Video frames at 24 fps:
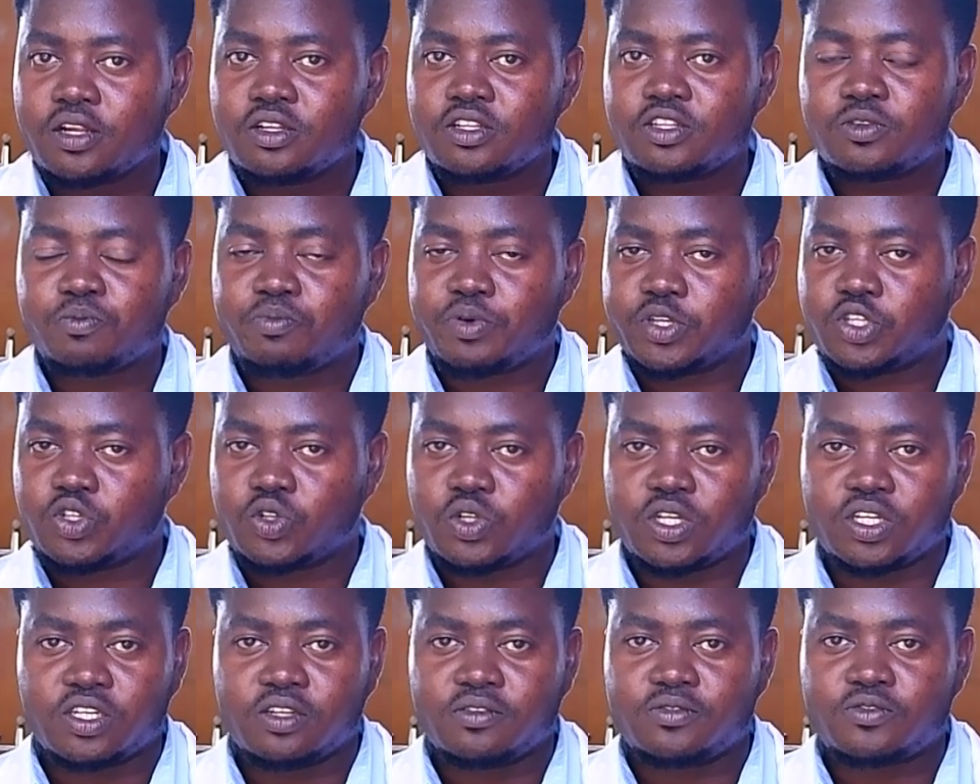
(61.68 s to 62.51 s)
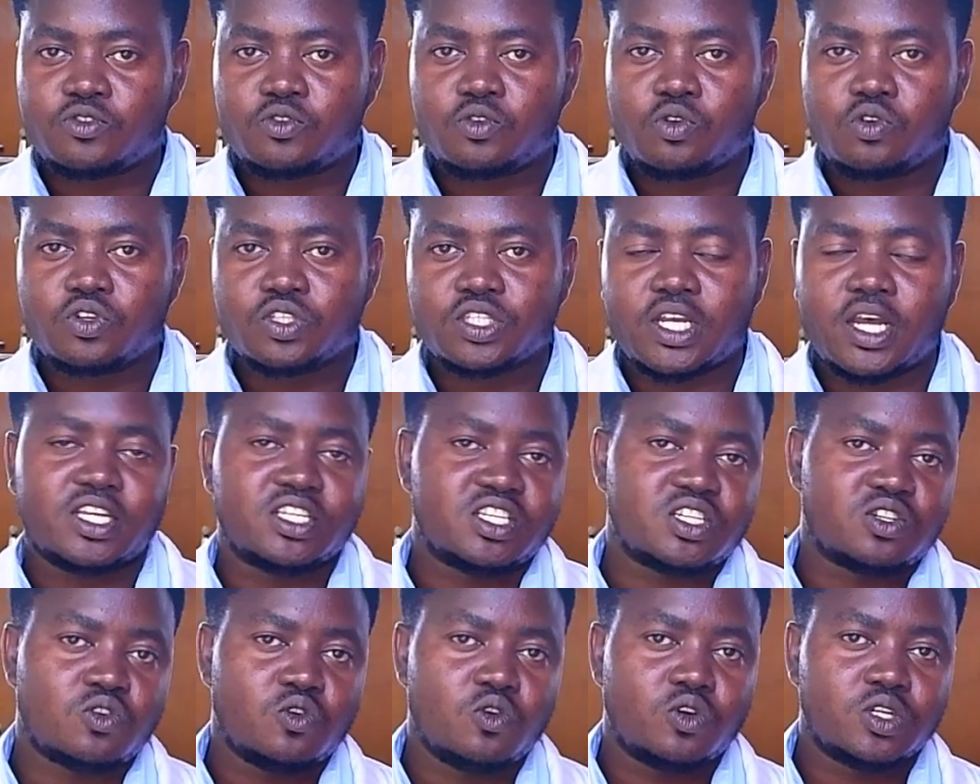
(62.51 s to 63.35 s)
speculative stocks are
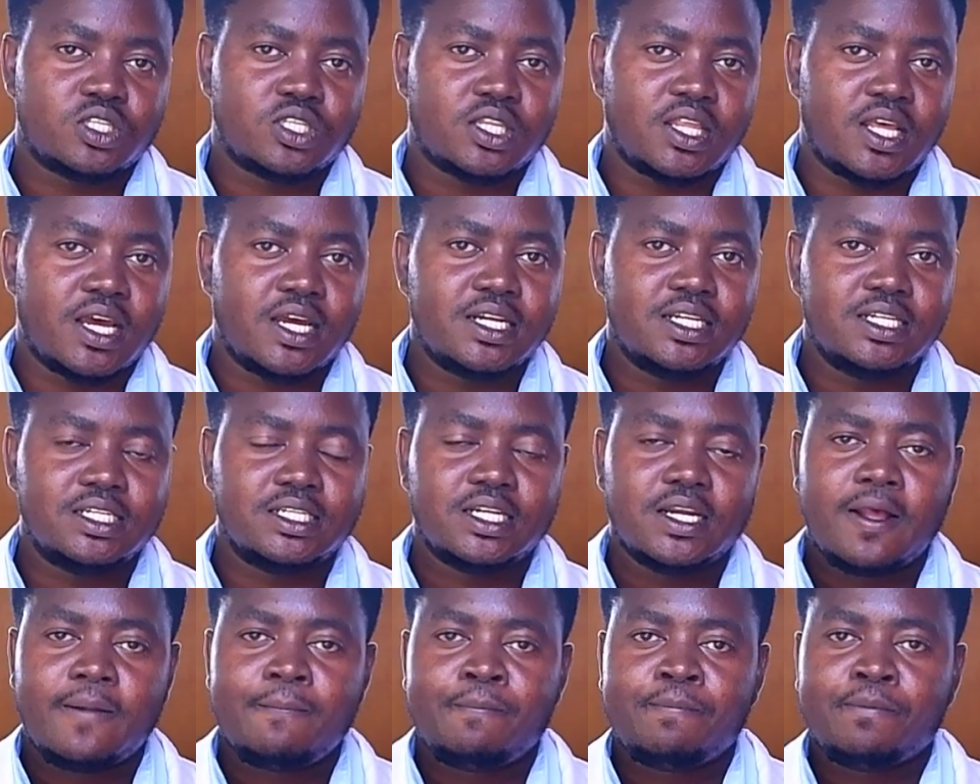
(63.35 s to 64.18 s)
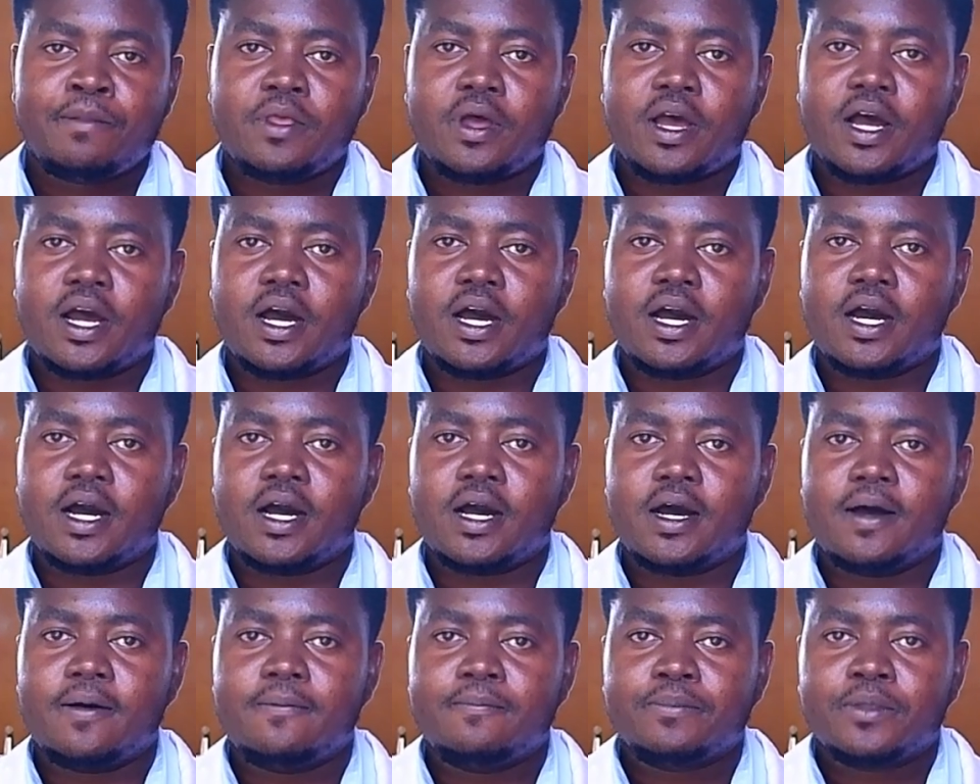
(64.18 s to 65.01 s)
stocks that
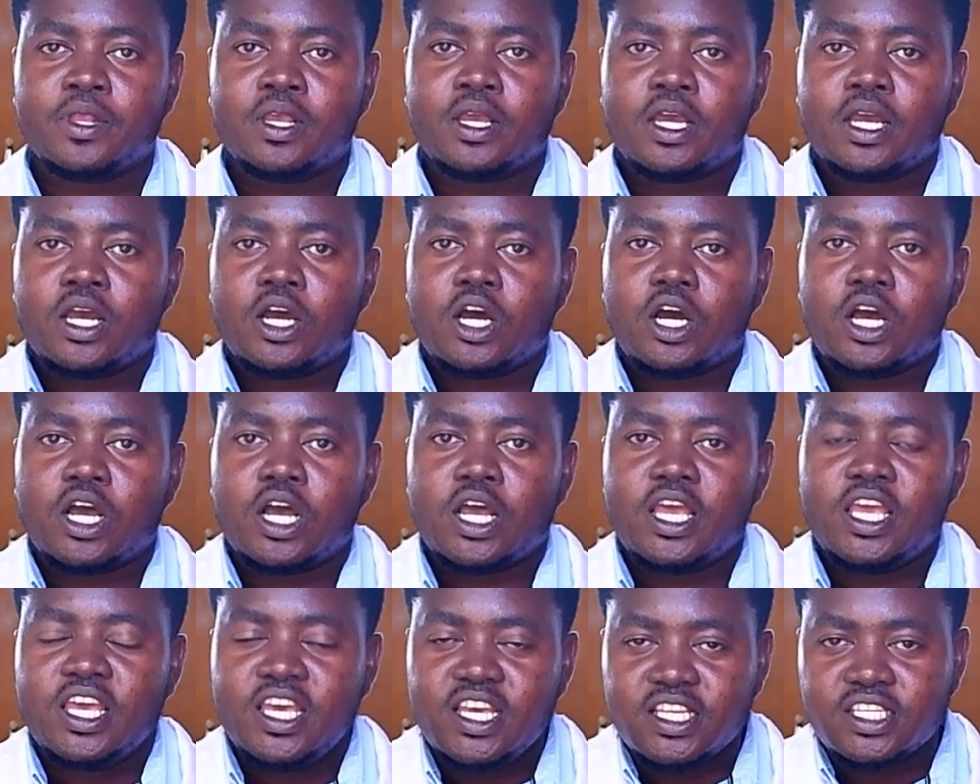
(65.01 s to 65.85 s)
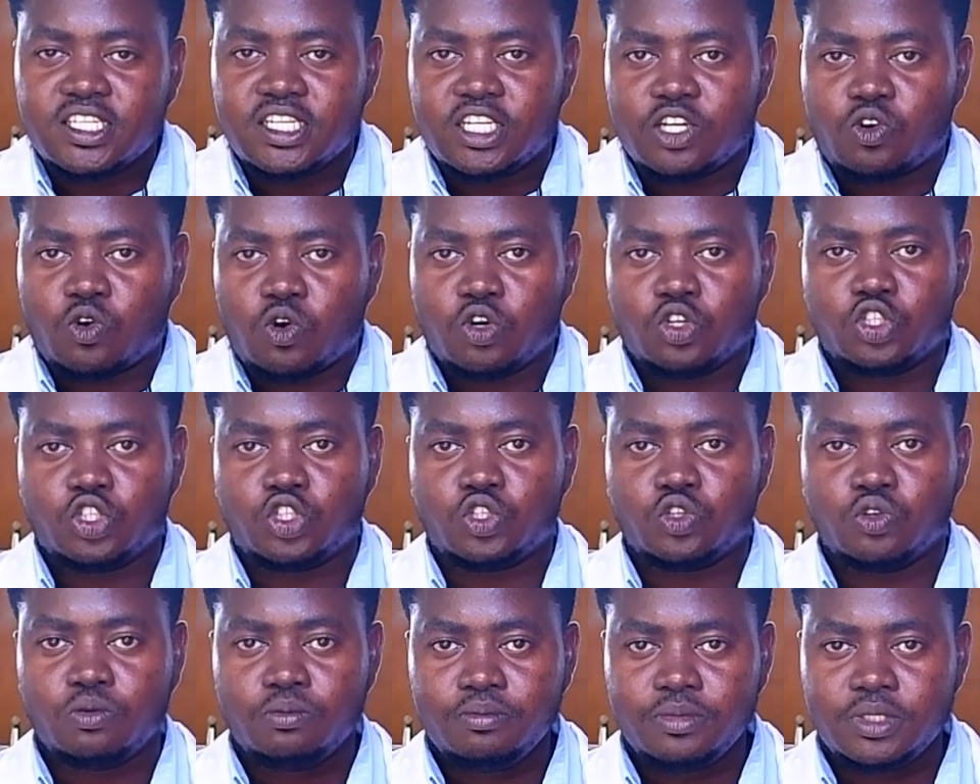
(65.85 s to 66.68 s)
are easily
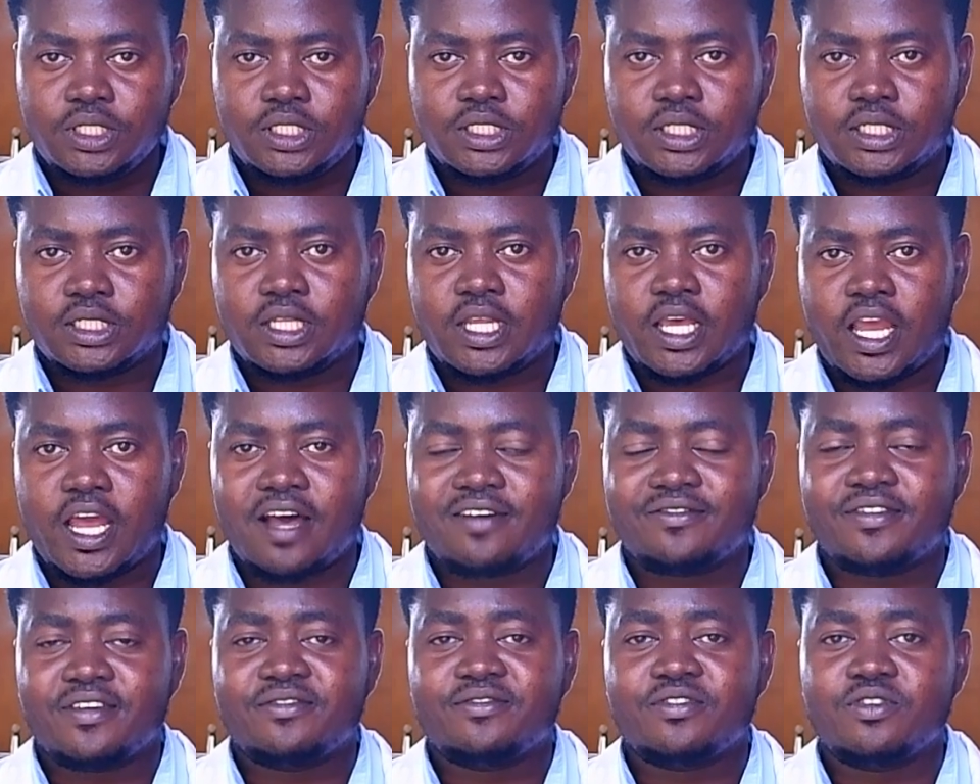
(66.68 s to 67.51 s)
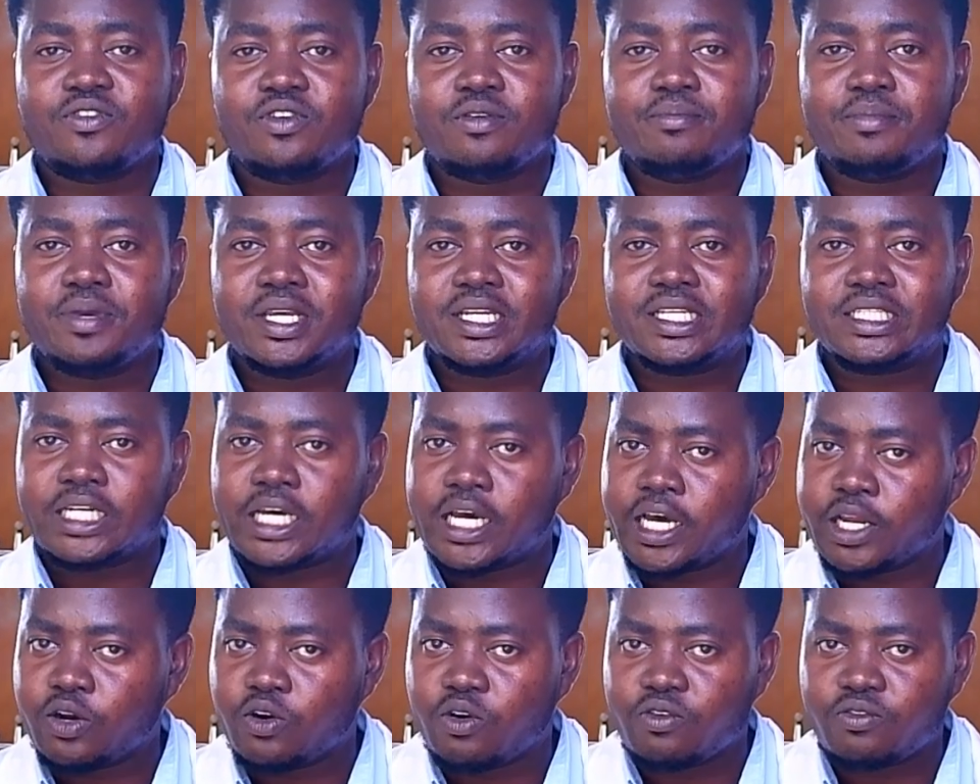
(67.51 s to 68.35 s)
consumed, they have a very big
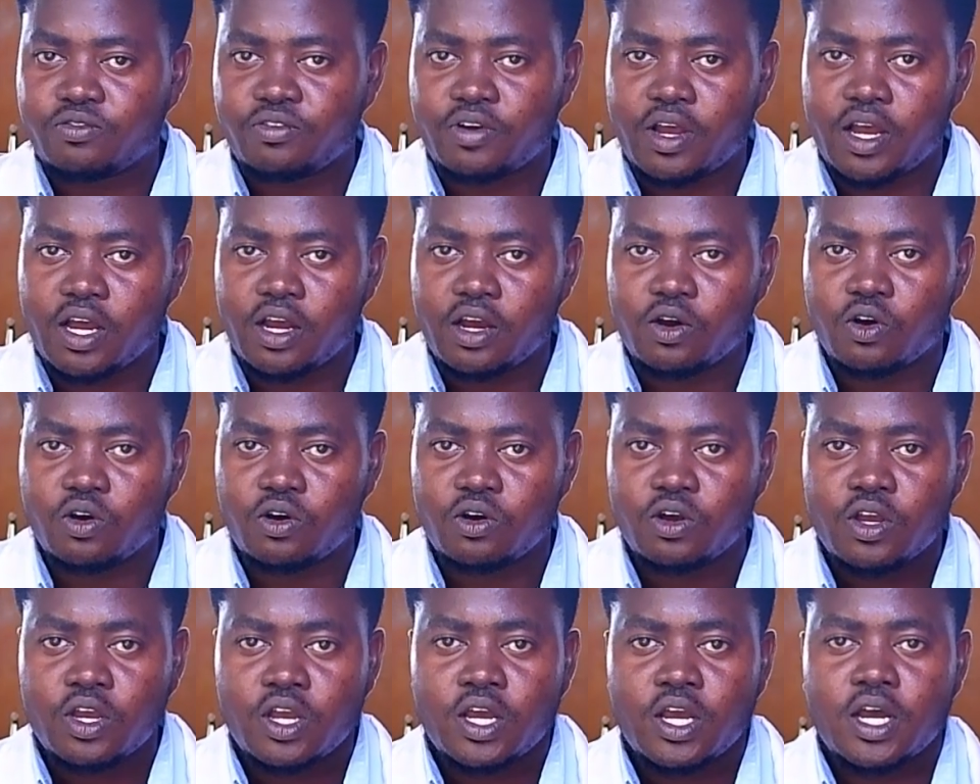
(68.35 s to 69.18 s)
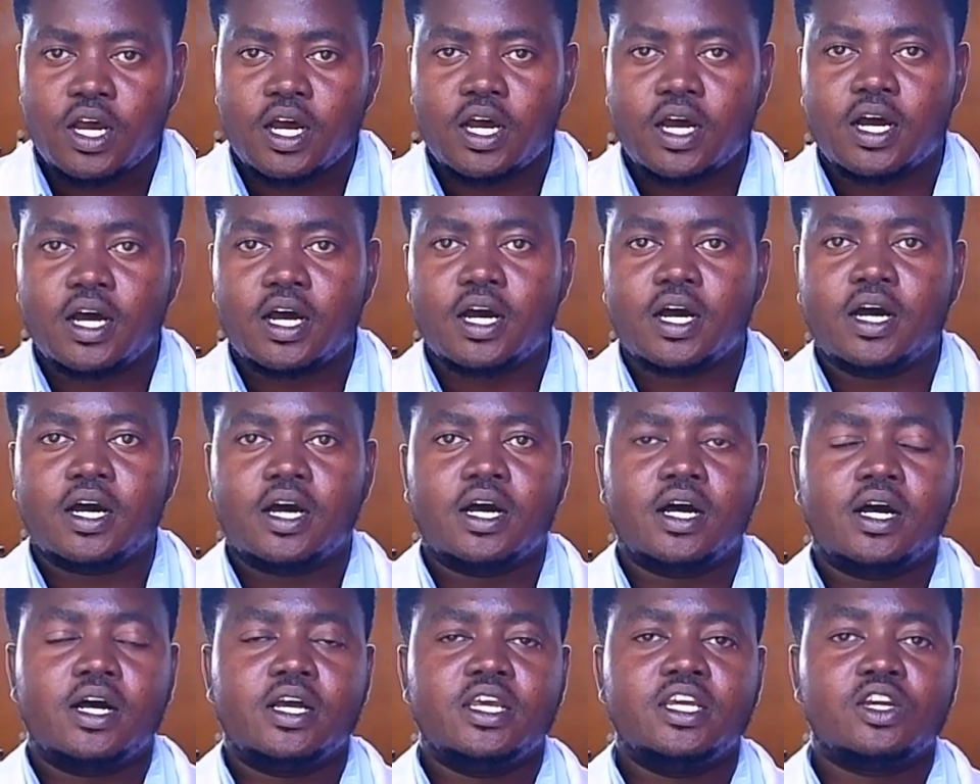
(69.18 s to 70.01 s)
turnover
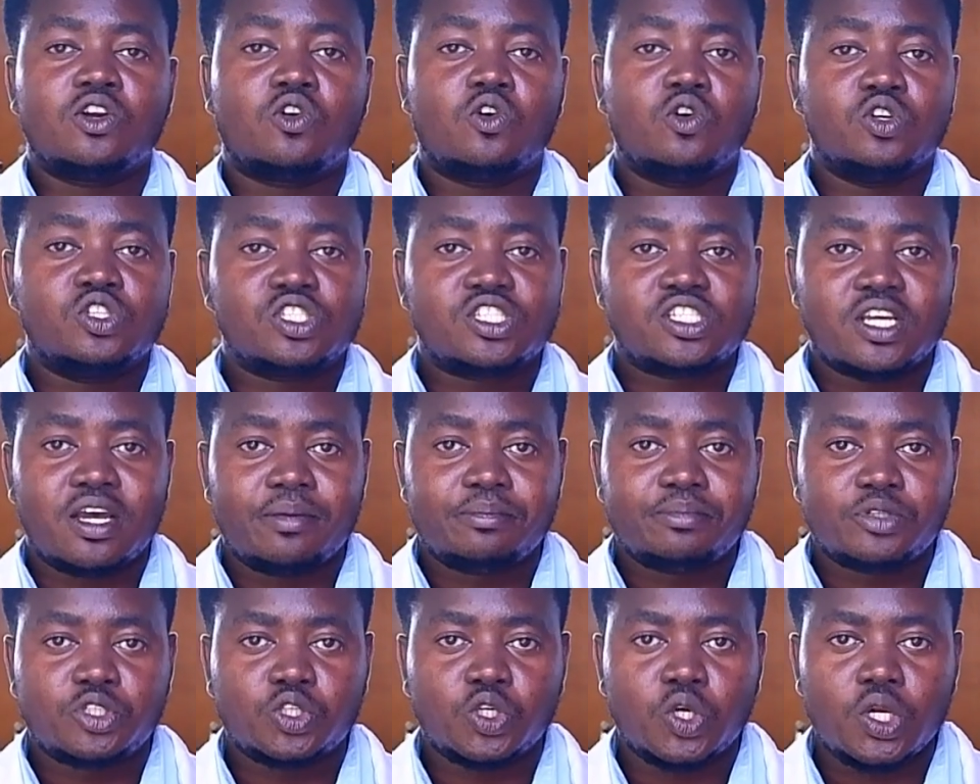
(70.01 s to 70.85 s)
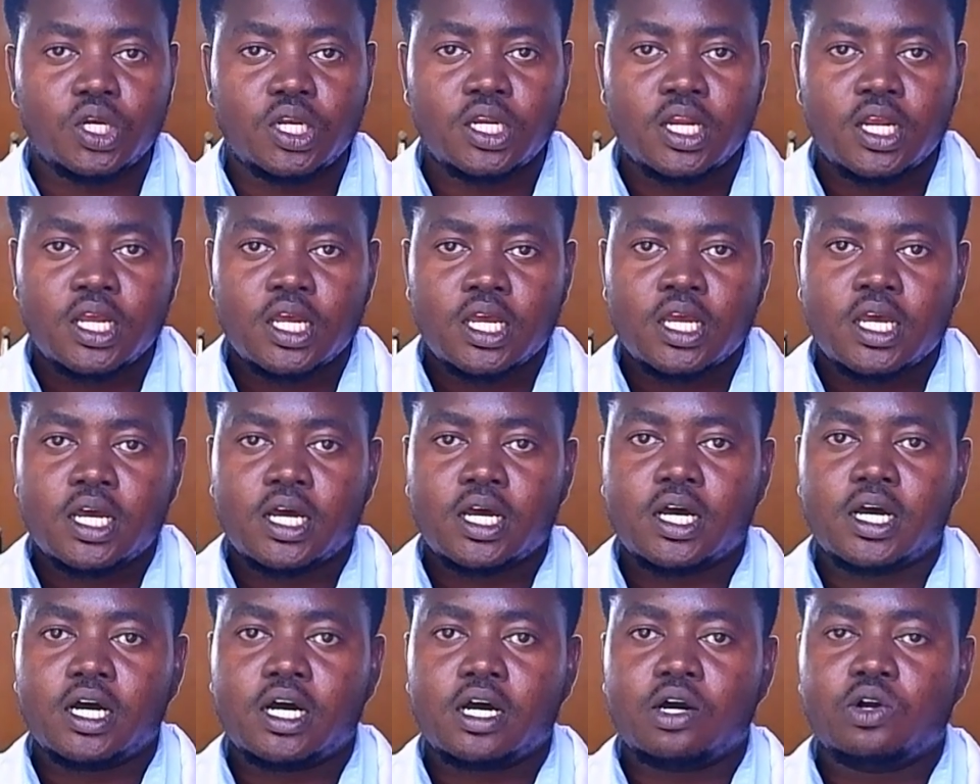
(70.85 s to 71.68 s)
in consumption.
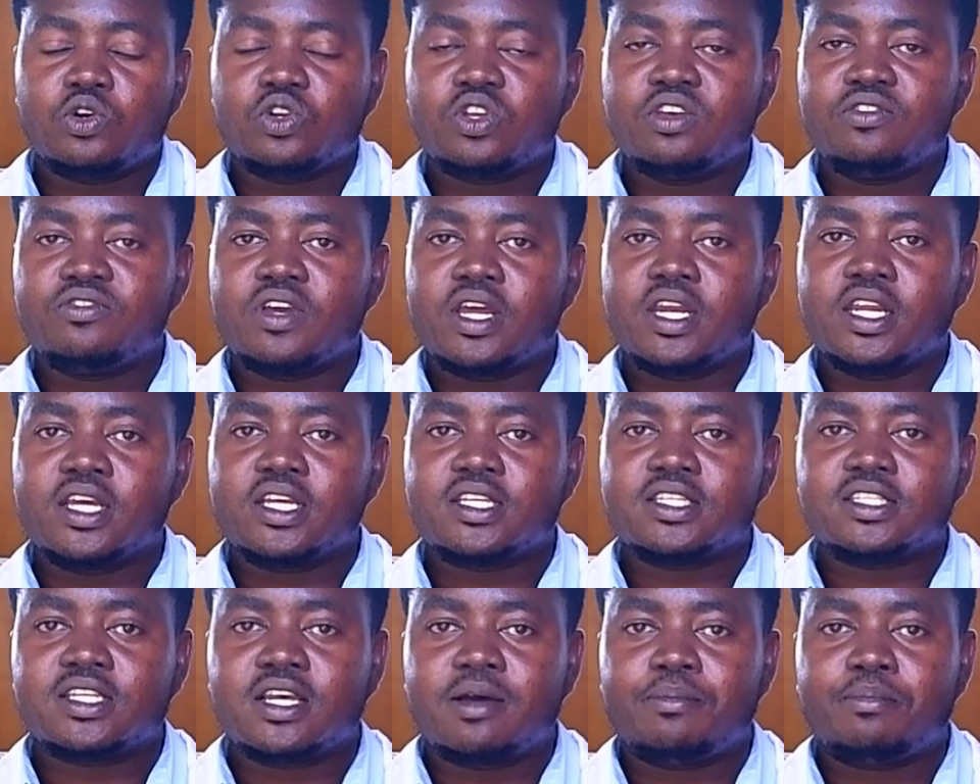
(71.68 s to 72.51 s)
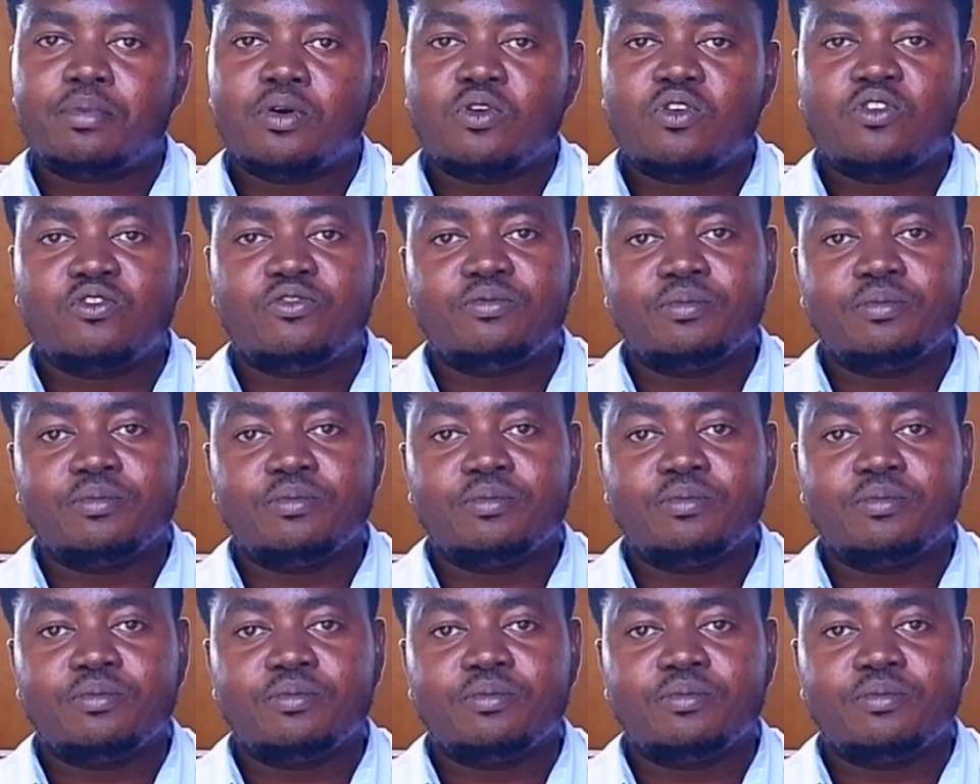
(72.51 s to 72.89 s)
I'll give you an example of